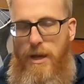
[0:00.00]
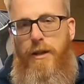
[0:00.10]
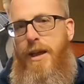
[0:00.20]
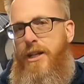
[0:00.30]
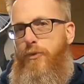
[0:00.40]

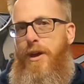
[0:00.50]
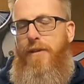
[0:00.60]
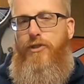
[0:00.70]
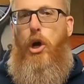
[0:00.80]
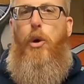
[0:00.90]
Next, we
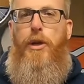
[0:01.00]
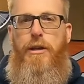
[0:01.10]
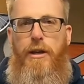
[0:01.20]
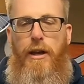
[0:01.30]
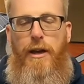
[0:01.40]
have
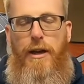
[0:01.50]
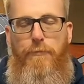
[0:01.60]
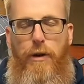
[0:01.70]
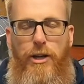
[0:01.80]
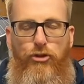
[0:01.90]
Tony uh,
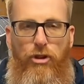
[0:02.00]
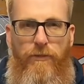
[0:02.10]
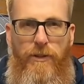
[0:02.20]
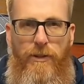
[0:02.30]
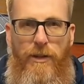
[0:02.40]
by
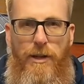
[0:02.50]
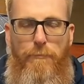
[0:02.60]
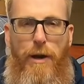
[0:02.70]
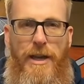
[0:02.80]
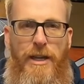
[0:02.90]
Driven
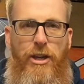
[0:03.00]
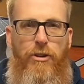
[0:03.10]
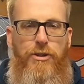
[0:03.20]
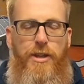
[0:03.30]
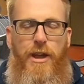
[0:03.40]
by
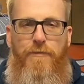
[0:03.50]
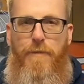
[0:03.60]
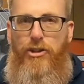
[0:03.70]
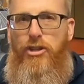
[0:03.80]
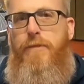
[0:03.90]
Gears, and I've
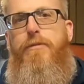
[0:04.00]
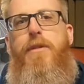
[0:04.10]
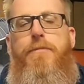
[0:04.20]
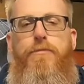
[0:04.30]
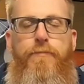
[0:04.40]
mentioned him in
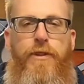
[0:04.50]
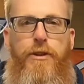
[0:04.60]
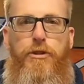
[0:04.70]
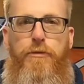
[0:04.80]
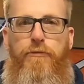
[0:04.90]
my
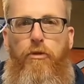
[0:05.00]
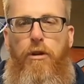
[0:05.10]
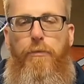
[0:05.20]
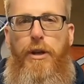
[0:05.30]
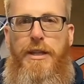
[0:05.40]
videos before. I'll
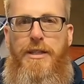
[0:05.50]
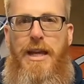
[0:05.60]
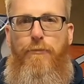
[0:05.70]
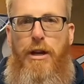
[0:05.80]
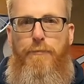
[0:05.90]
put his
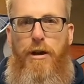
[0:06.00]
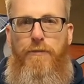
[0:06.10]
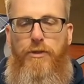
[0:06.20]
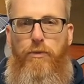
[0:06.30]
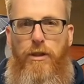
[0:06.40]
name right above
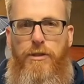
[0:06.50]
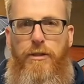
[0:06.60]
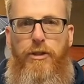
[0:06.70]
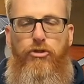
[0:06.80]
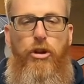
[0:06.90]
as well as in the
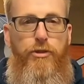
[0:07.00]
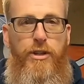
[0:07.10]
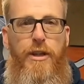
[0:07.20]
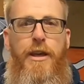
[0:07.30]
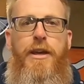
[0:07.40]
description.
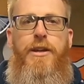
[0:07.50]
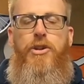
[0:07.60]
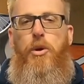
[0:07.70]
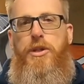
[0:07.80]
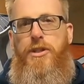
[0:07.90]

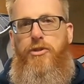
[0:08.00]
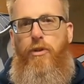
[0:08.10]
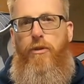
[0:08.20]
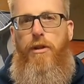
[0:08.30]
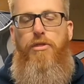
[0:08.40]
Tony sits right
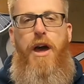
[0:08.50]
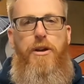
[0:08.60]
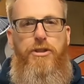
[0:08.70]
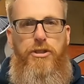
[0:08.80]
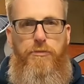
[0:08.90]
around a
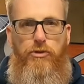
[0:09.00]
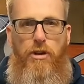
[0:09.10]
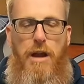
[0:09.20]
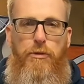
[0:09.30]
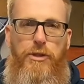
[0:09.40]
thousand
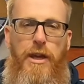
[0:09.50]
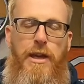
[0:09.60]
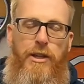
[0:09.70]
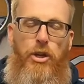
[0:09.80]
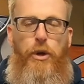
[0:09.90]
subscribers.
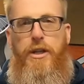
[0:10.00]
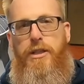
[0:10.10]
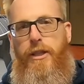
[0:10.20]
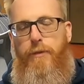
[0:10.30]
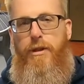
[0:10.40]
Tony does a
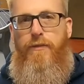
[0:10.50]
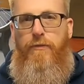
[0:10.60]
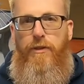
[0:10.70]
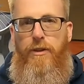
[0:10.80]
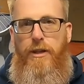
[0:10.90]
little bit of
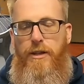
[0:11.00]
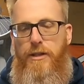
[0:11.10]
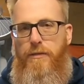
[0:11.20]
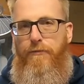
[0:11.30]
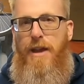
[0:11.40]
everything. He does
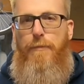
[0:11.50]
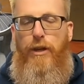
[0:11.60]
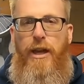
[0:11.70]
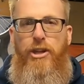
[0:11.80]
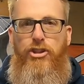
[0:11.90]
some
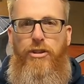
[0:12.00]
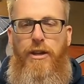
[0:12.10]
fabrication